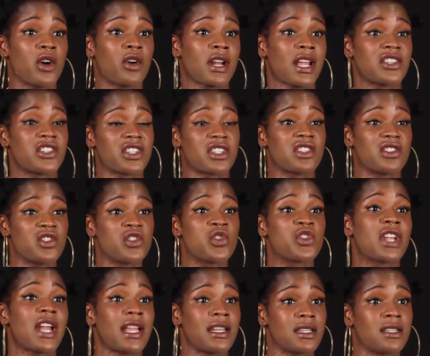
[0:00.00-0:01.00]
And I just knew
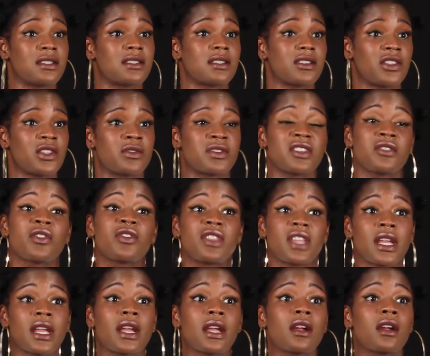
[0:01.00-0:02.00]
that I needed to go. It was either
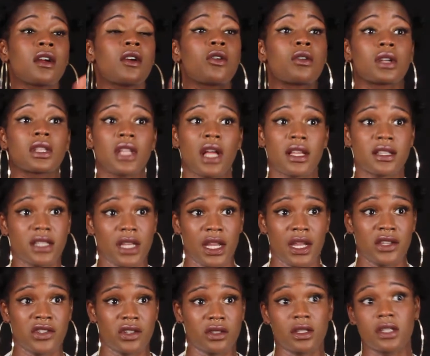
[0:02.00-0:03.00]
there or Los
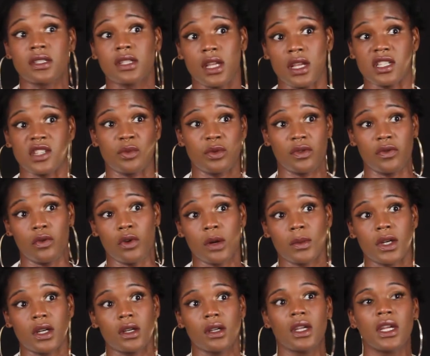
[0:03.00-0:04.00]
Angeles as a
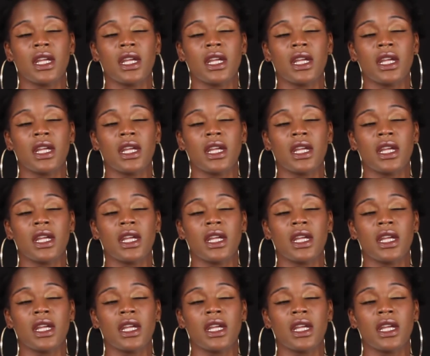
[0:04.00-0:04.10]
performer.